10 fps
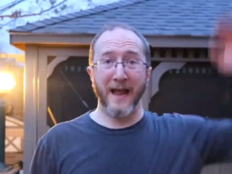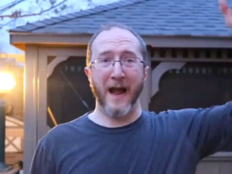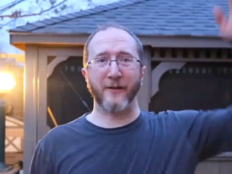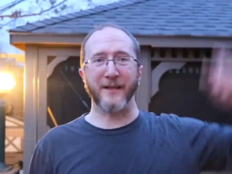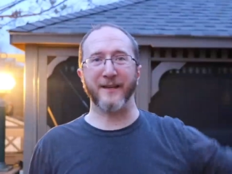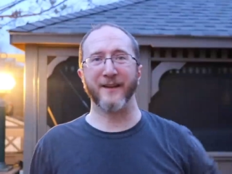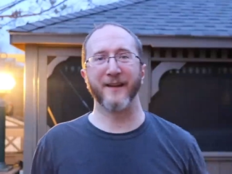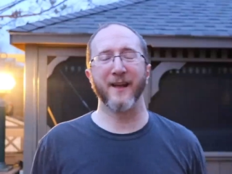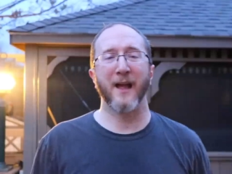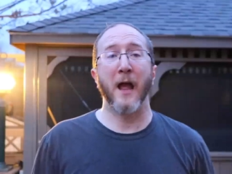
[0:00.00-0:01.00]
Howdy!
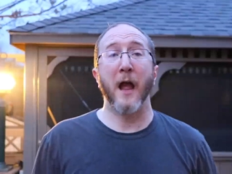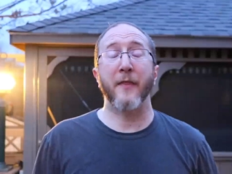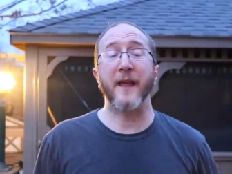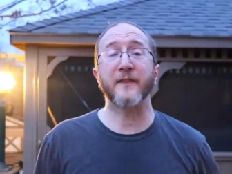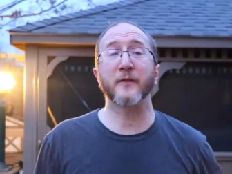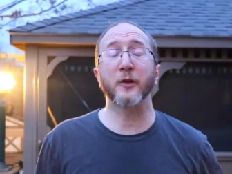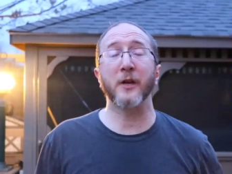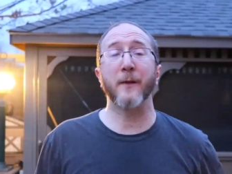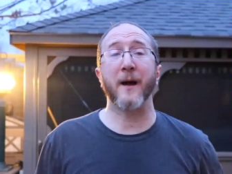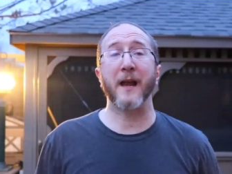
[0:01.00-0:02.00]
Thanks for
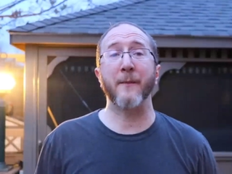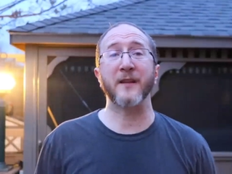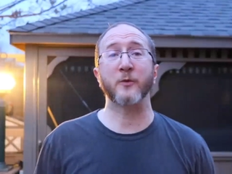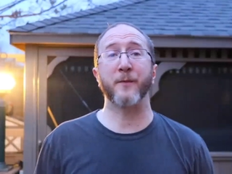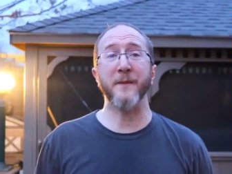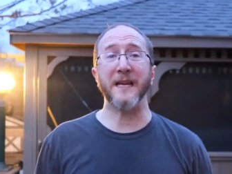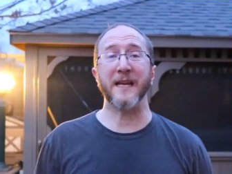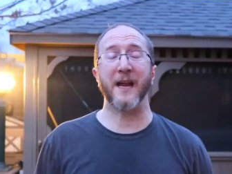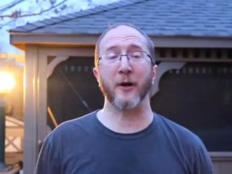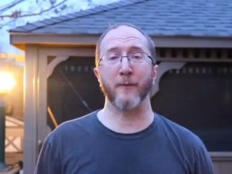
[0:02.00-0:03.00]
learning about MS with
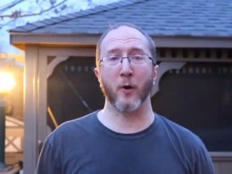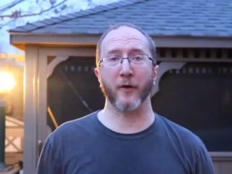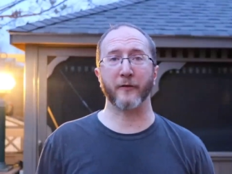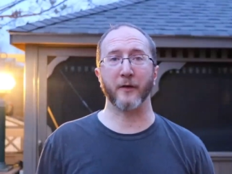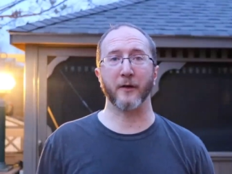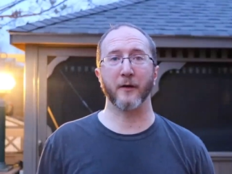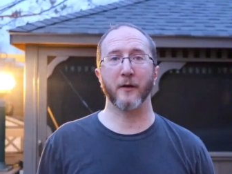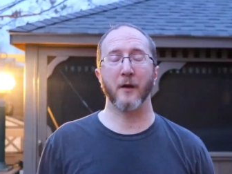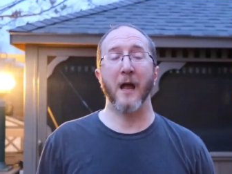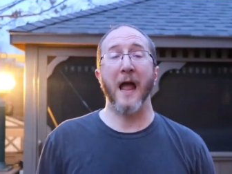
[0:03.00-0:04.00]
me, Aaron Boster.
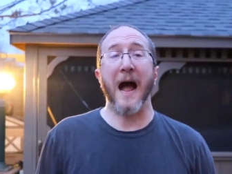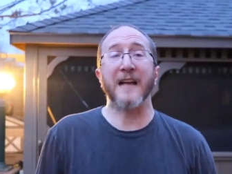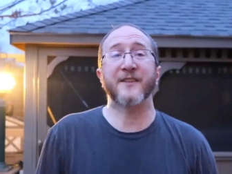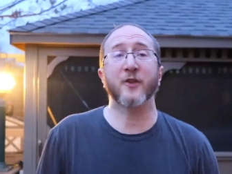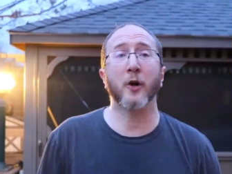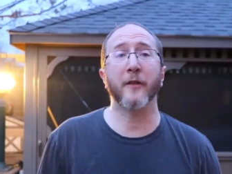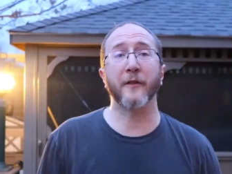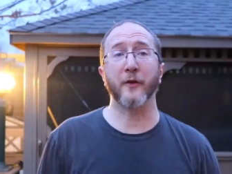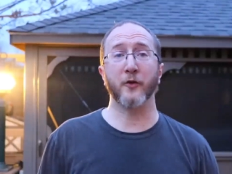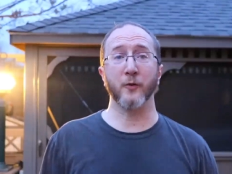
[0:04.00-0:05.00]
I started
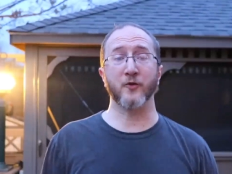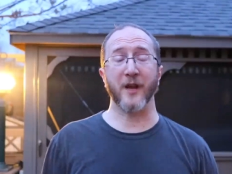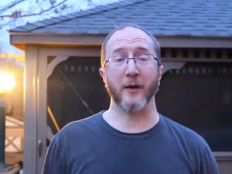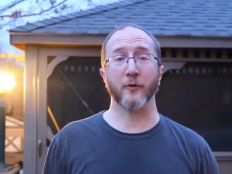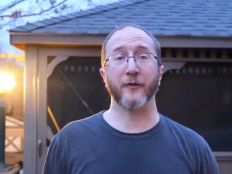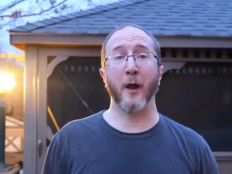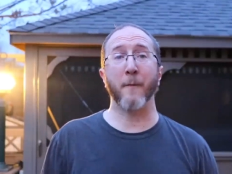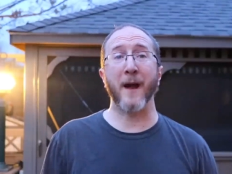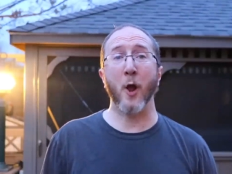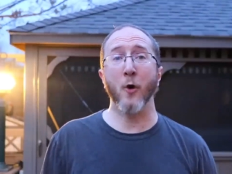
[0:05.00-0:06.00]
this YouTube channel to help
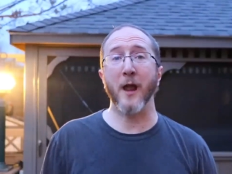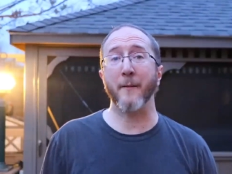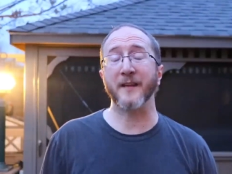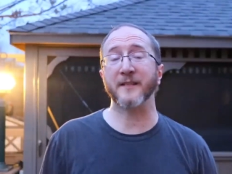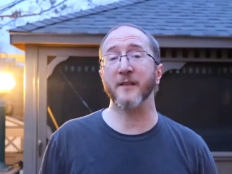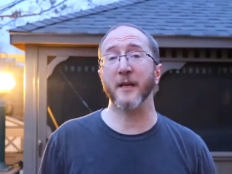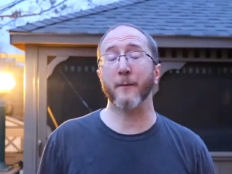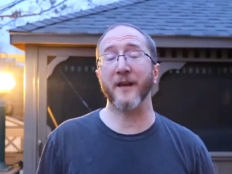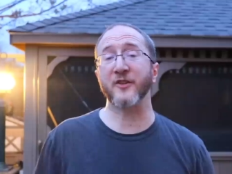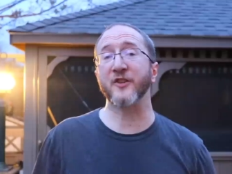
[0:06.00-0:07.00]
my own MS clinic
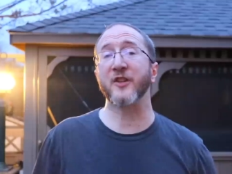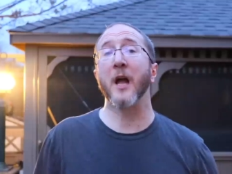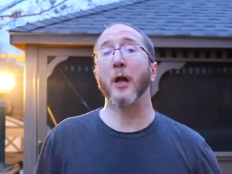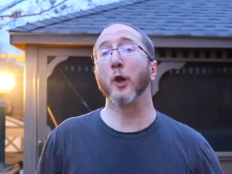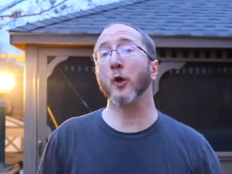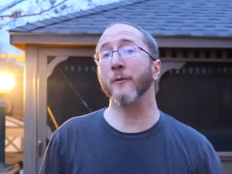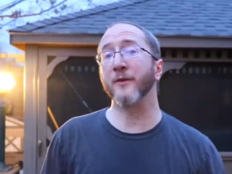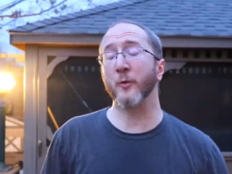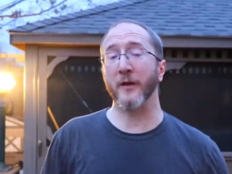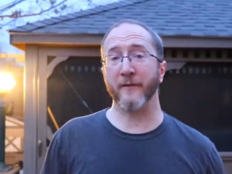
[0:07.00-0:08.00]
patients learn
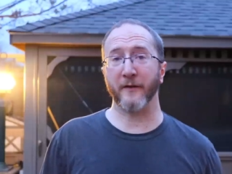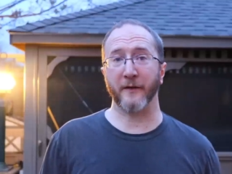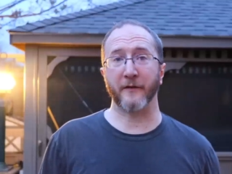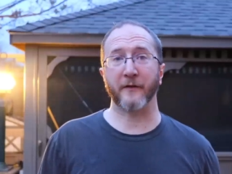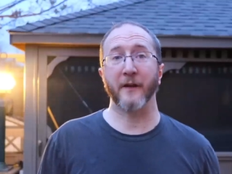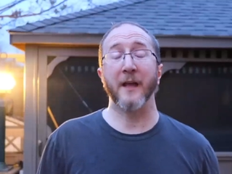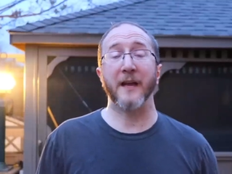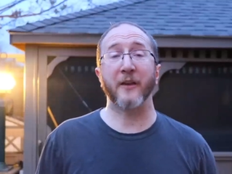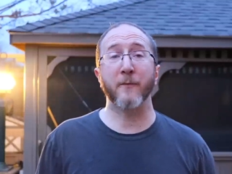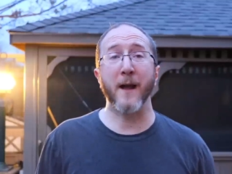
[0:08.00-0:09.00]
between visits,
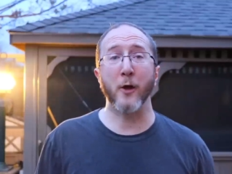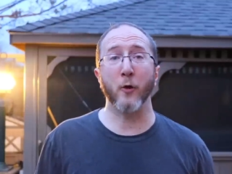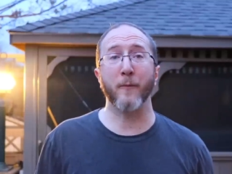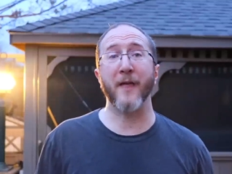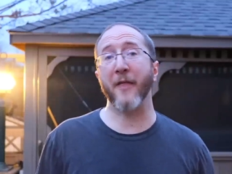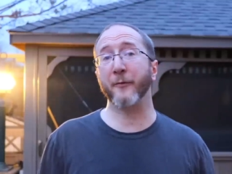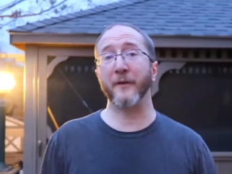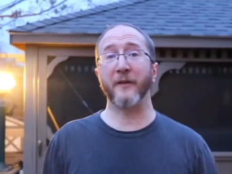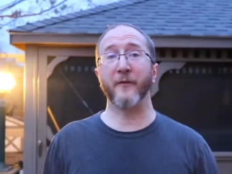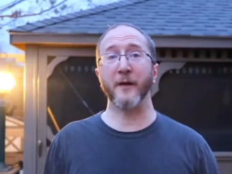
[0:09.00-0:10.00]
and it's my hope that through
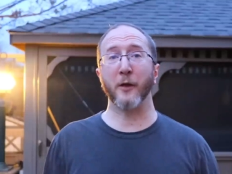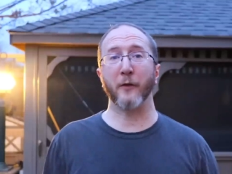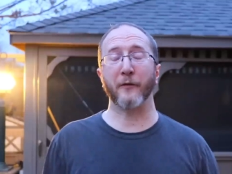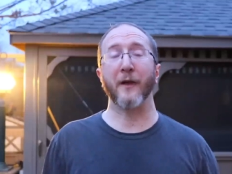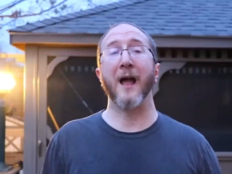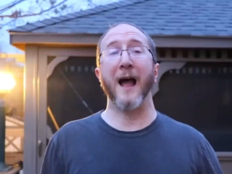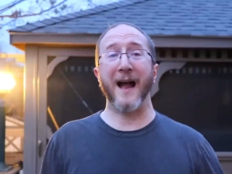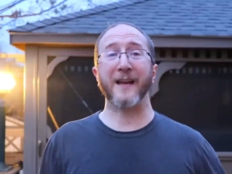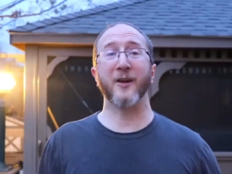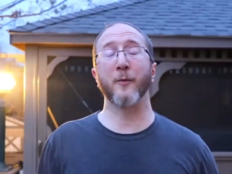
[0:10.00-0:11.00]
these videos,
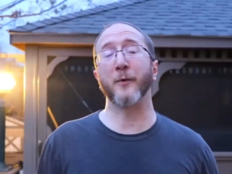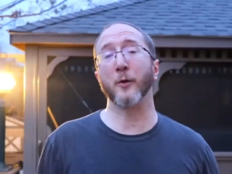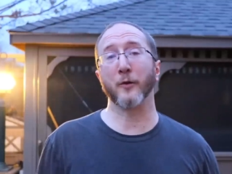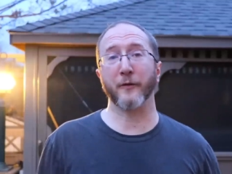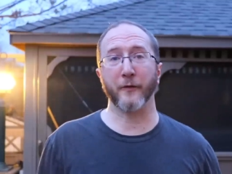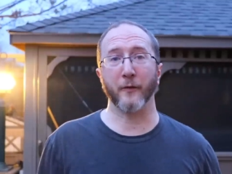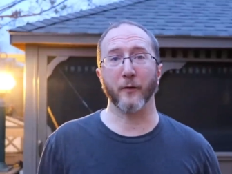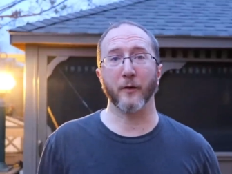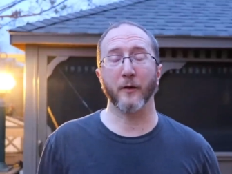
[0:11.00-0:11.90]
I can help you learn too.